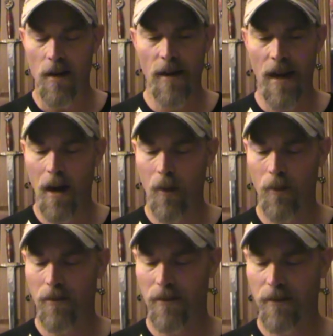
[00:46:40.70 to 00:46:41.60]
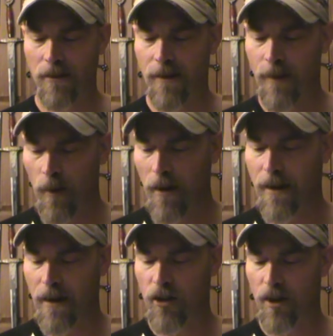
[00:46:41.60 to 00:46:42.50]
Now, 3rd
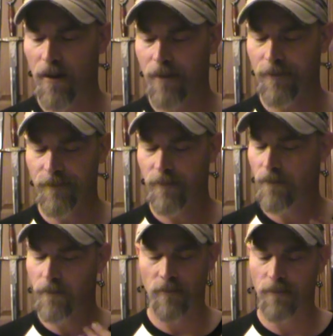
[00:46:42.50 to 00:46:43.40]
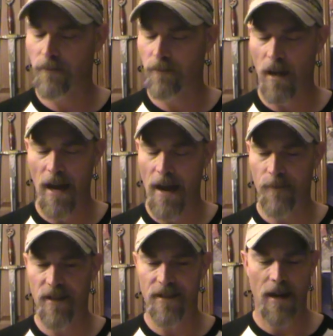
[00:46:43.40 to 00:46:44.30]
edition, I
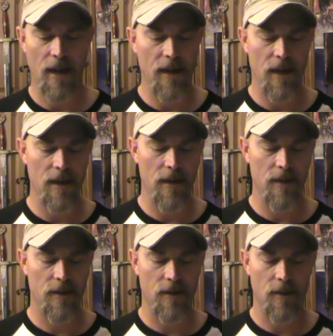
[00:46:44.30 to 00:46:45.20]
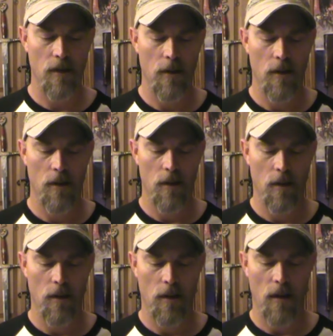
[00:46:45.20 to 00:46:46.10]
have to say, is
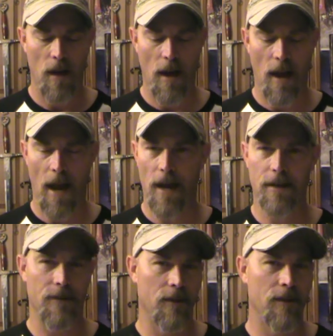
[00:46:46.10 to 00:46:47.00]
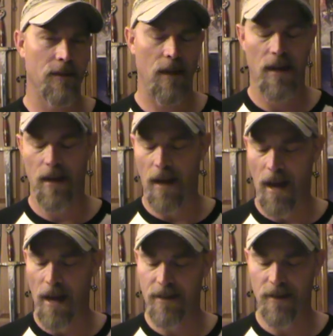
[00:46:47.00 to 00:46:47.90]
excellent.
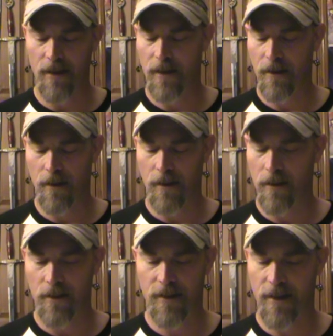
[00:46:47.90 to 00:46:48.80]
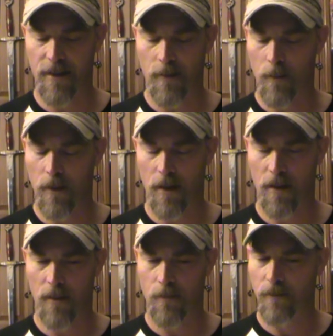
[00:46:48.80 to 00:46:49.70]
Excellent system.
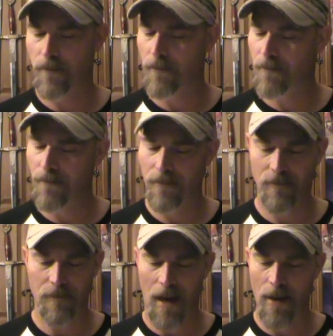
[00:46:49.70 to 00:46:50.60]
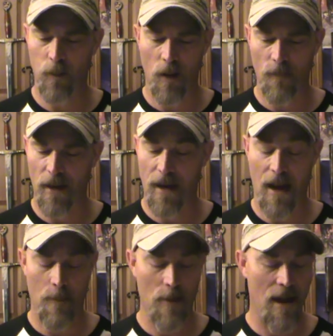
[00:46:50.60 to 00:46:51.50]
I love the
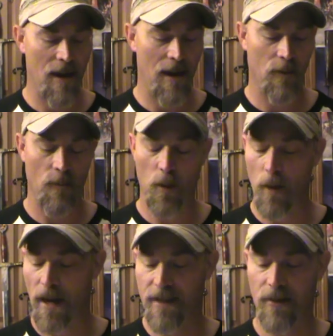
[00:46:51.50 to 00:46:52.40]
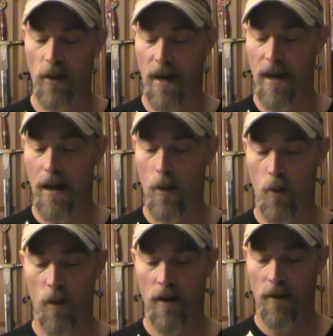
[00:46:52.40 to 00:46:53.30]
combat. I love the way it's laid
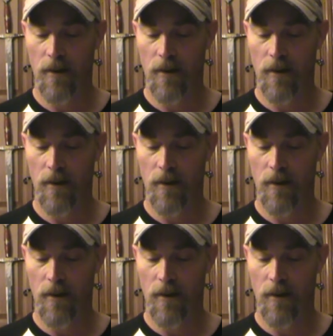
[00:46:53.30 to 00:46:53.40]
out.